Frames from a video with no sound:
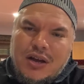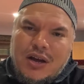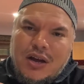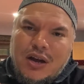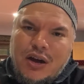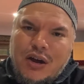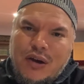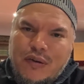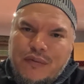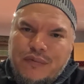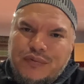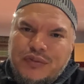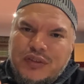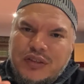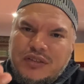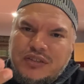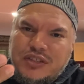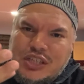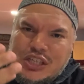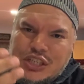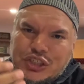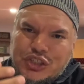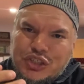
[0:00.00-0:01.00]
of the
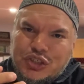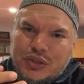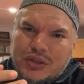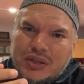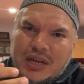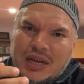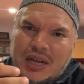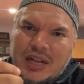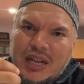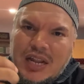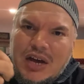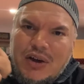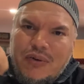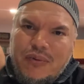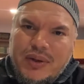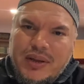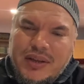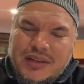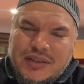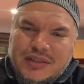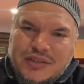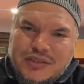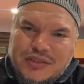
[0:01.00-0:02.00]
teacher
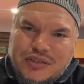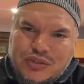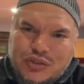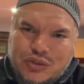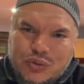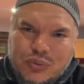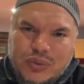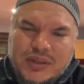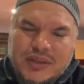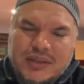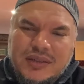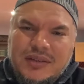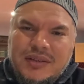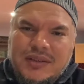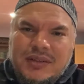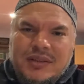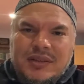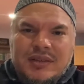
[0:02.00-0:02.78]
allowing the student